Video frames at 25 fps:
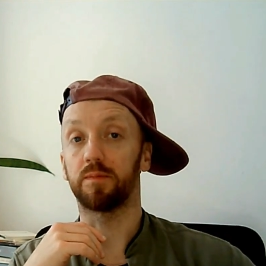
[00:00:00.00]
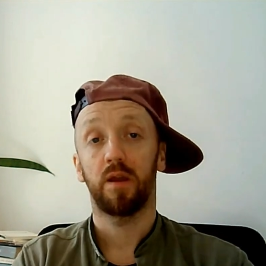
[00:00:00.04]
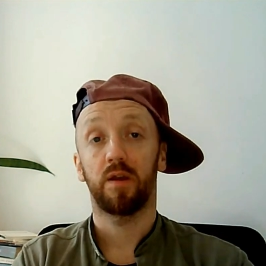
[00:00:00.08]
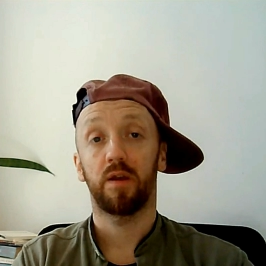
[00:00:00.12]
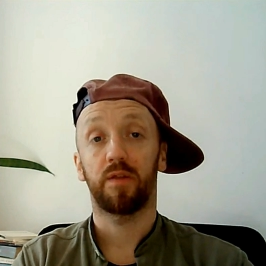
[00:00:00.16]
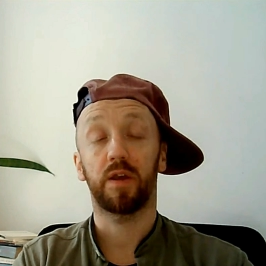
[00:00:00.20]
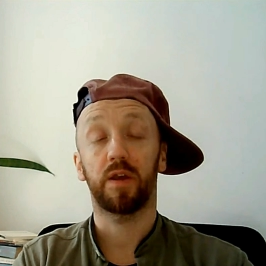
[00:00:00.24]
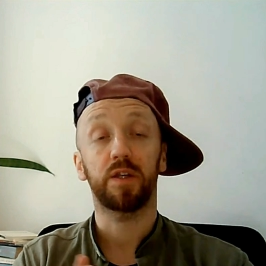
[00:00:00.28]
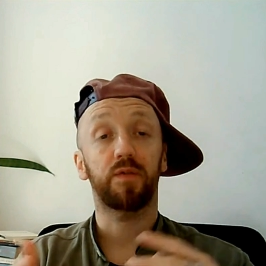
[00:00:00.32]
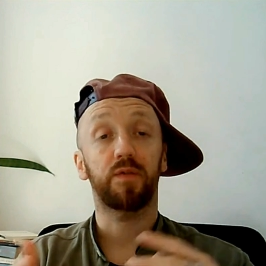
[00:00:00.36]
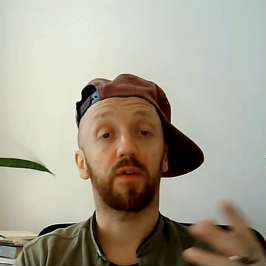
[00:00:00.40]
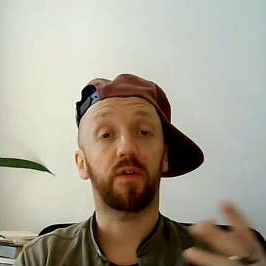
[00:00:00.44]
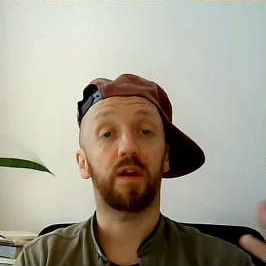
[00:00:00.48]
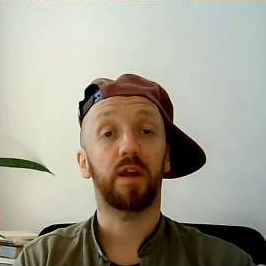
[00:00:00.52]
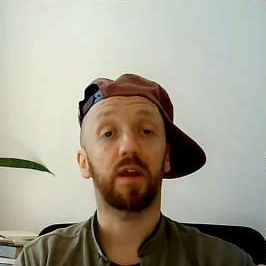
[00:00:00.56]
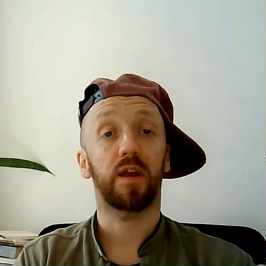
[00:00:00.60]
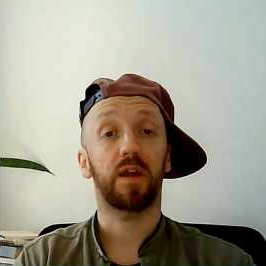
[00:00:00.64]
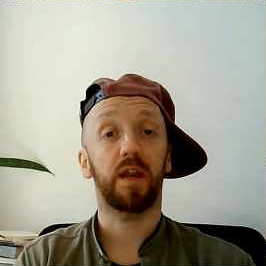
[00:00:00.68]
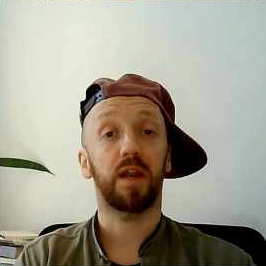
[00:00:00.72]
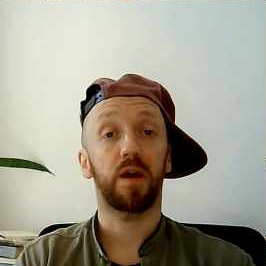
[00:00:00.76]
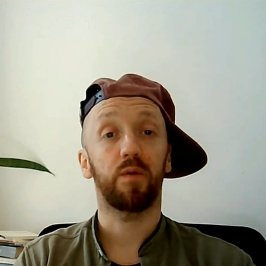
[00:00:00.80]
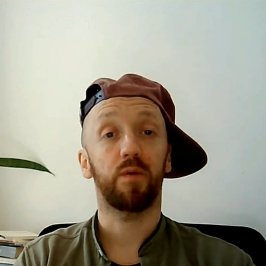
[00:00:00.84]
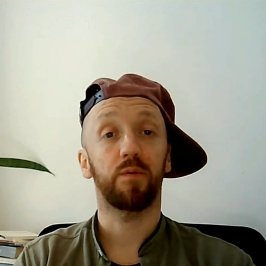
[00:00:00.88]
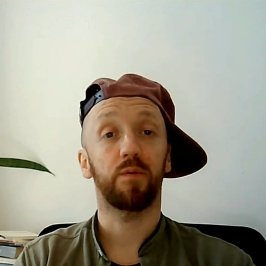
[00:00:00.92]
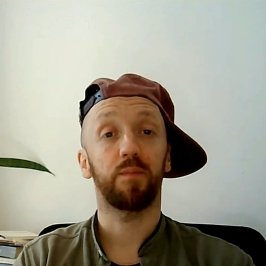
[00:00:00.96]
Thanks for hanging
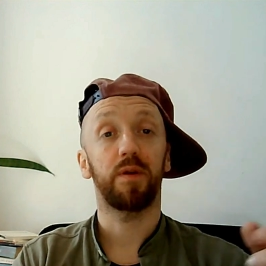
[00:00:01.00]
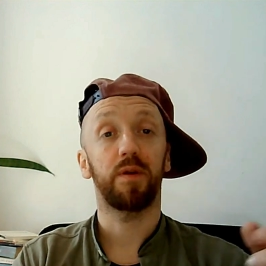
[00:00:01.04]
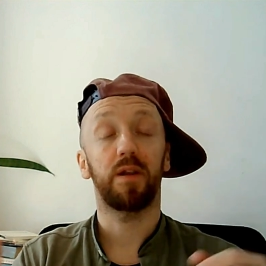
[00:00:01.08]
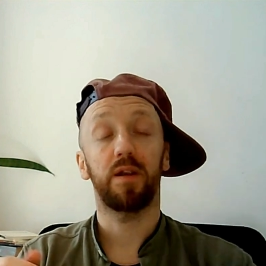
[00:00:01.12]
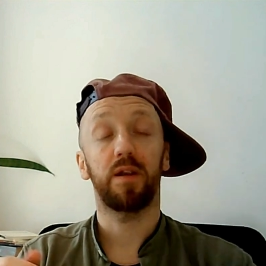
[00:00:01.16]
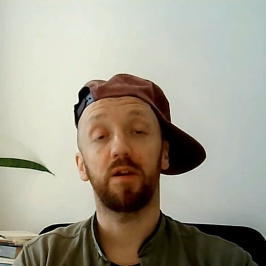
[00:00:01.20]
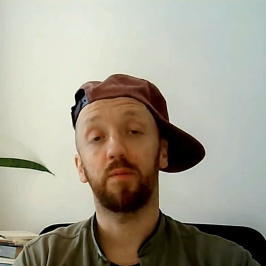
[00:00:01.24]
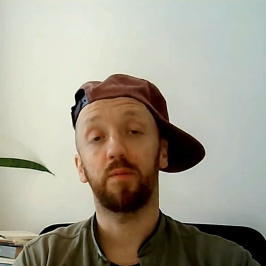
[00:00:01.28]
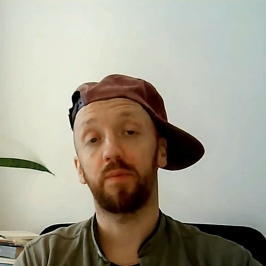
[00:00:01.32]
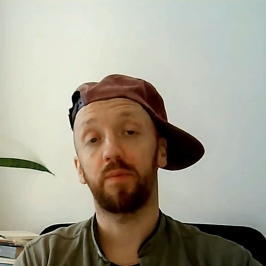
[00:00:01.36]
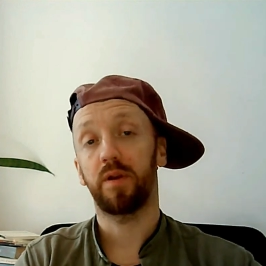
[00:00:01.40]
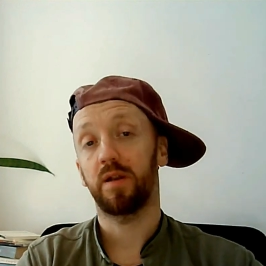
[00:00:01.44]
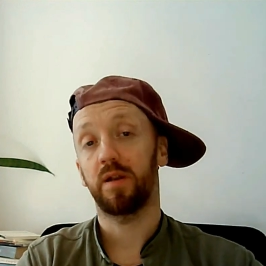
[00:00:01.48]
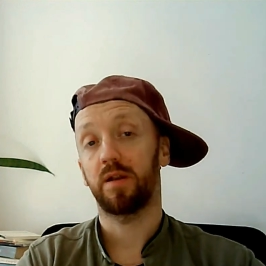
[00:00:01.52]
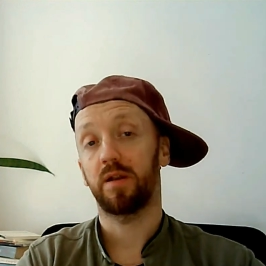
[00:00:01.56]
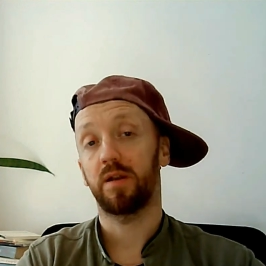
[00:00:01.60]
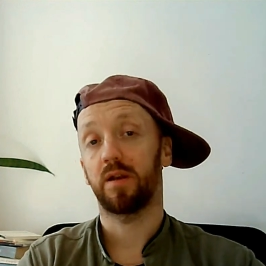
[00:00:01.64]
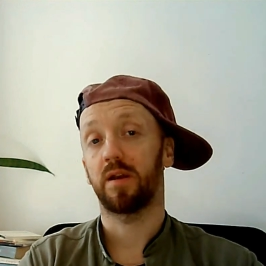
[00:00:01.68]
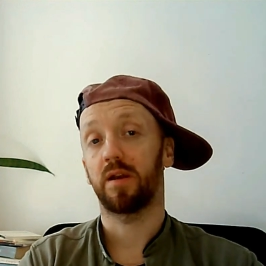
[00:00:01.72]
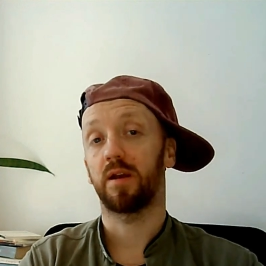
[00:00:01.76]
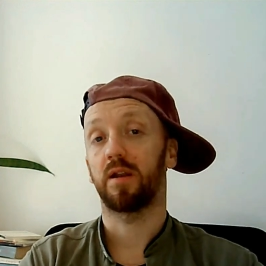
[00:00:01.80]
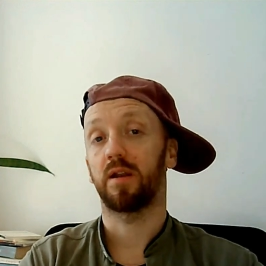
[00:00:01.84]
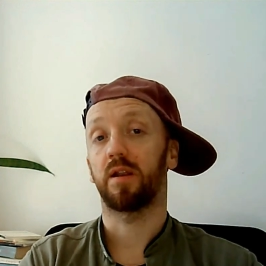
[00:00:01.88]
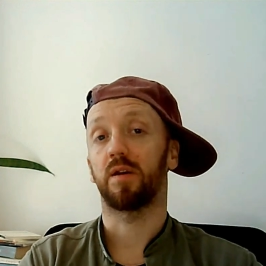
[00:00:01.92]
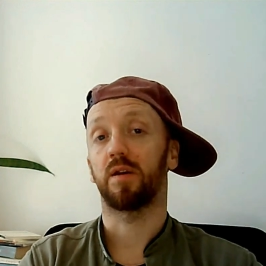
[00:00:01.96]
out with me a little bit,
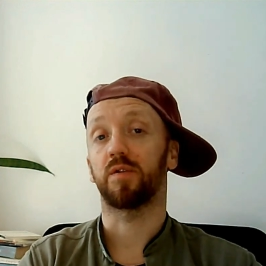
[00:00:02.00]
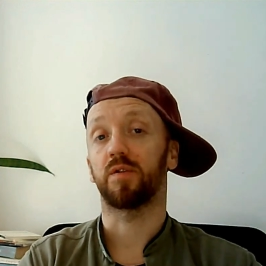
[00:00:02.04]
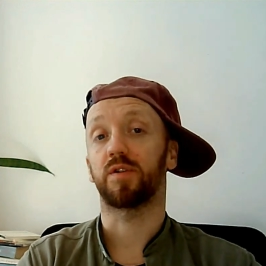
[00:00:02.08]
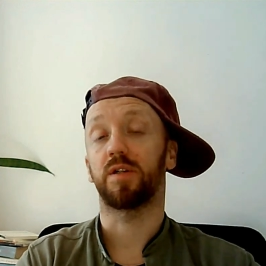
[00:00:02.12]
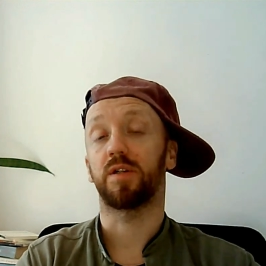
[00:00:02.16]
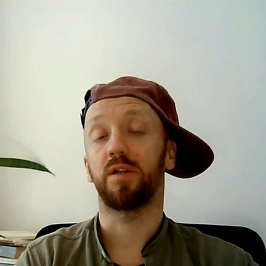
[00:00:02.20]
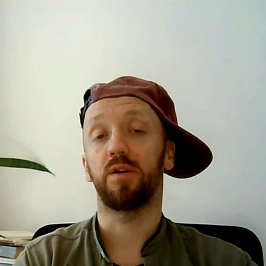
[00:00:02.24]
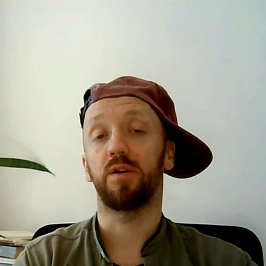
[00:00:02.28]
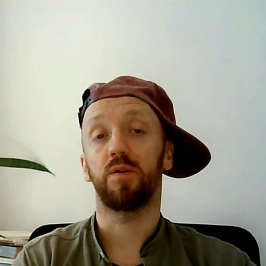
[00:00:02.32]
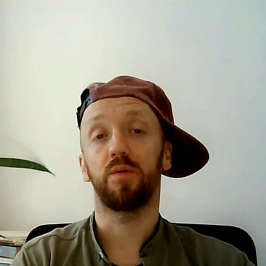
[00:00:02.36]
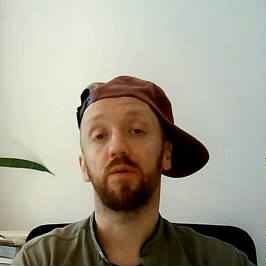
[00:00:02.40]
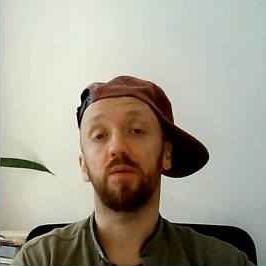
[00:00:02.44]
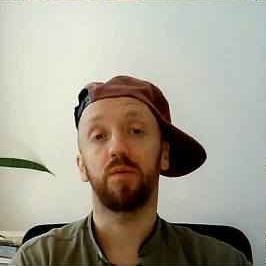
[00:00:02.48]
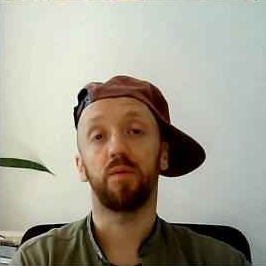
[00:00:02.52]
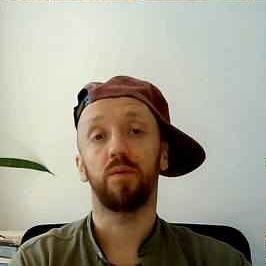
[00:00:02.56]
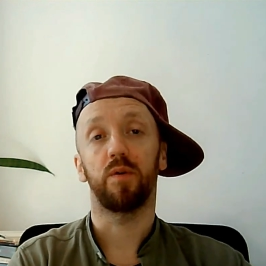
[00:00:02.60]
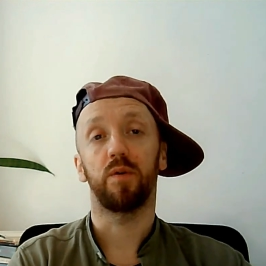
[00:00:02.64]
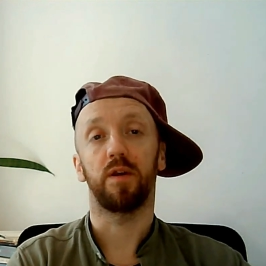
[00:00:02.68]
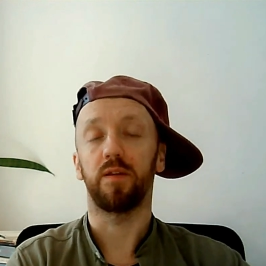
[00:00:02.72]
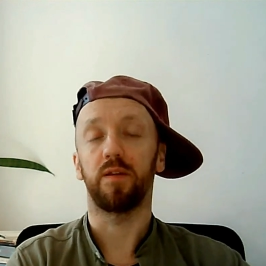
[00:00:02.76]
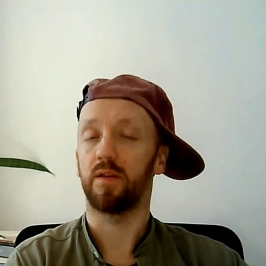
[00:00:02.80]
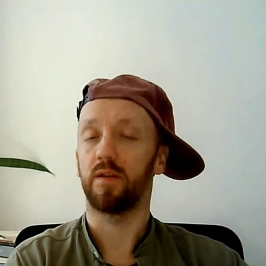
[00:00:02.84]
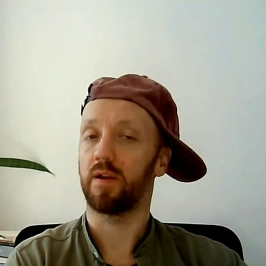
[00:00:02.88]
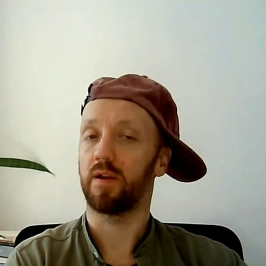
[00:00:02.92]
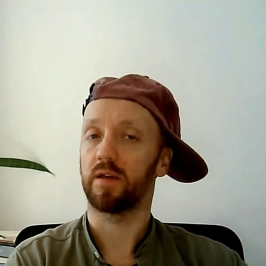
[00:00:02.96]
and I'll see you
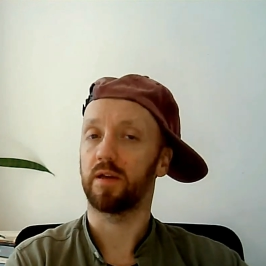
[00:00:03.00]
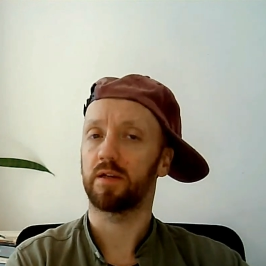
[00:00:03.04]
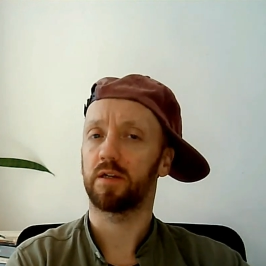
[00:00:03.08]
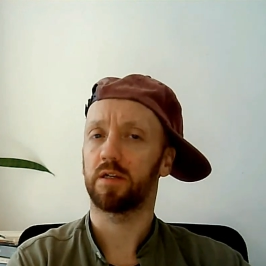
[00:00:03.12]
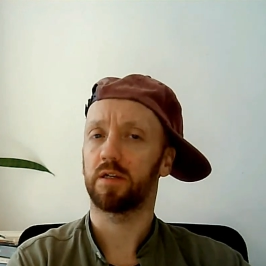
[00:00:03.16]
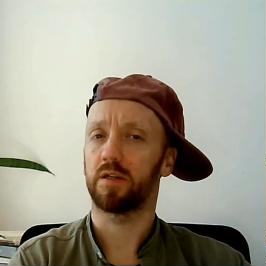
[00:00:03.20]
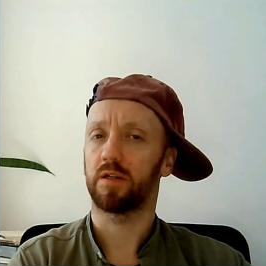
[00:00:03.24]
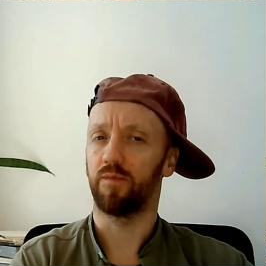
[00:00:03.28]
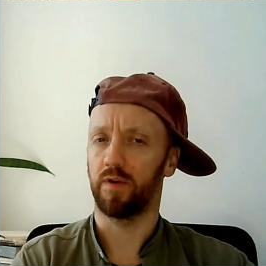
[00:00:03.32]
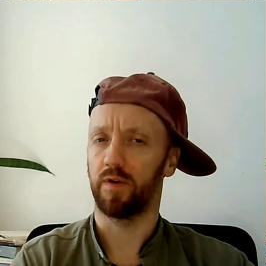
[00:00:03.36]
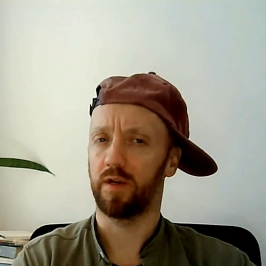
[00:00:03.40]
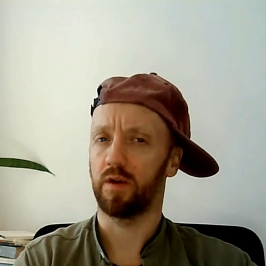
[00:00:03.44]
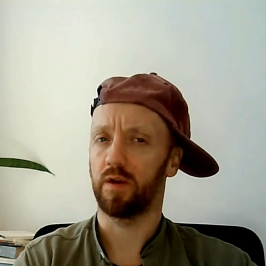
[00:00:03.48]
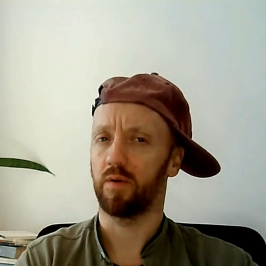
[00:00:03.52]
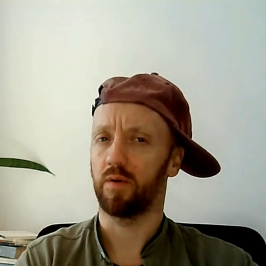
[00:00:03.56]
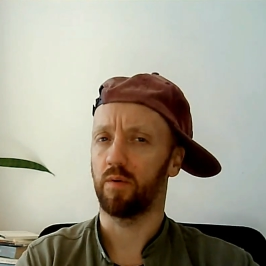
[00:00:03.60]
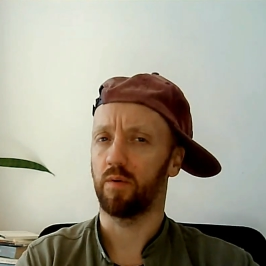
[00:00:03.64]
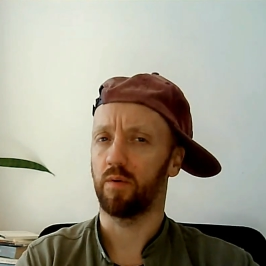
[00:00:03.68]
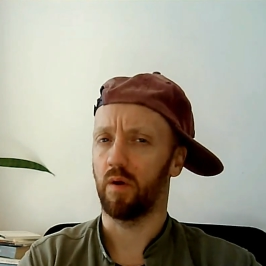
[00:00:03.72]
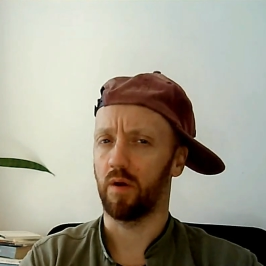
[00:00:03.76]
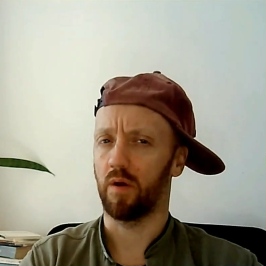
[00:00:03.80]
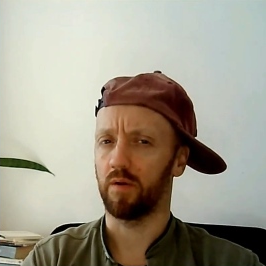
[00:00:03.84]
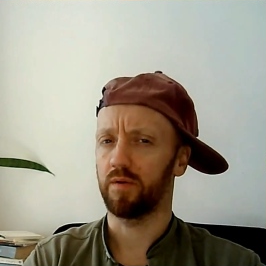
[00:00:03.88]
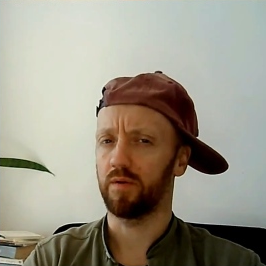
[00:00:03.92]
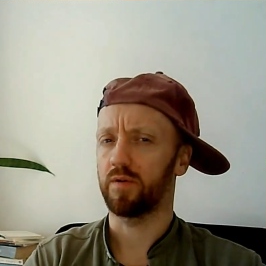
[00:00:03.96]
in the next video
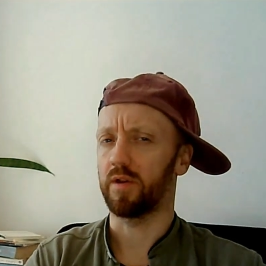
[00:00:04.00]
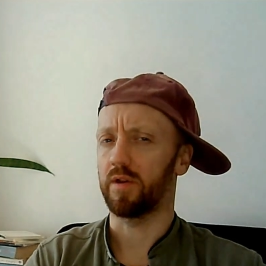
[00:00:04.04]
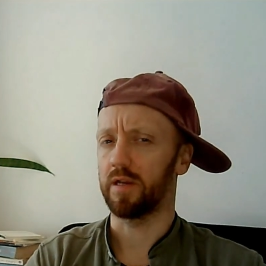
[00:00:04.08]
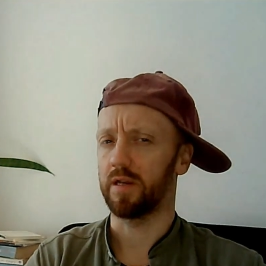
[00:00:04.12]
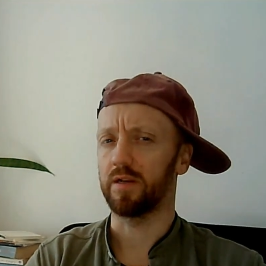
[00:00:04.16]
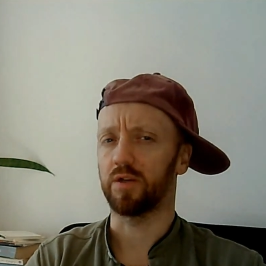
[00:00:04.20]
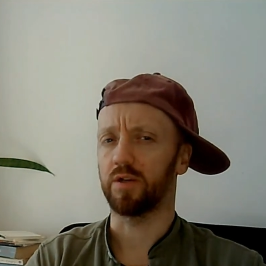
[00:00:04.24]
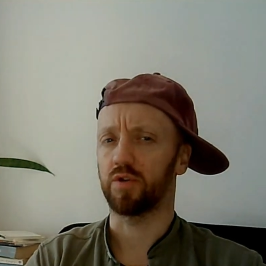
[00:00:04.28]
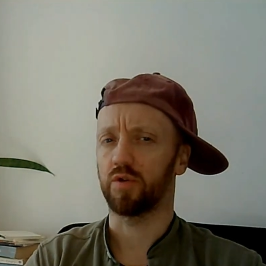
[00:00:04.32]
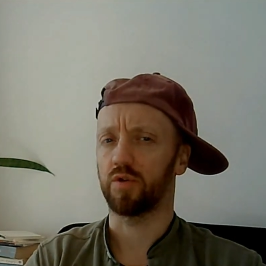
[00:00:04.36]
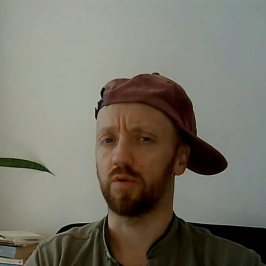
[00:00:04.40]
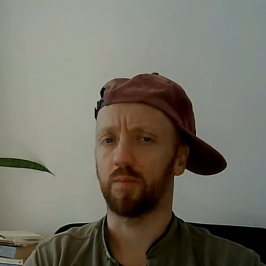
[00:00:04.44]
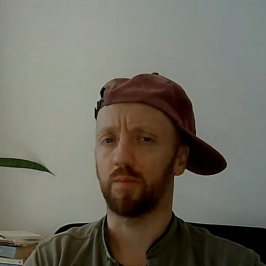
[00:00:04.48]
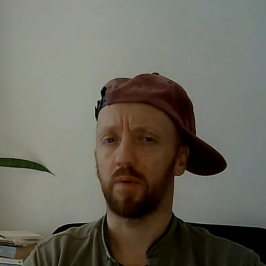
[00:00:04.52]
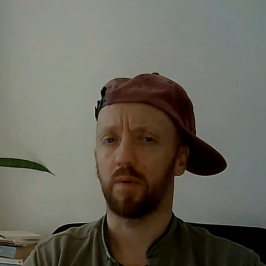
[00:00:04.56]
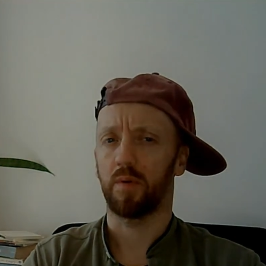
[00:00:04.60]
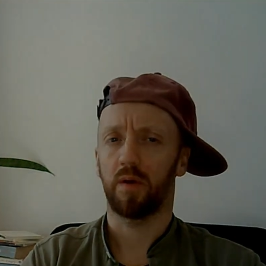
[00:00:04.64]
on DanishTube.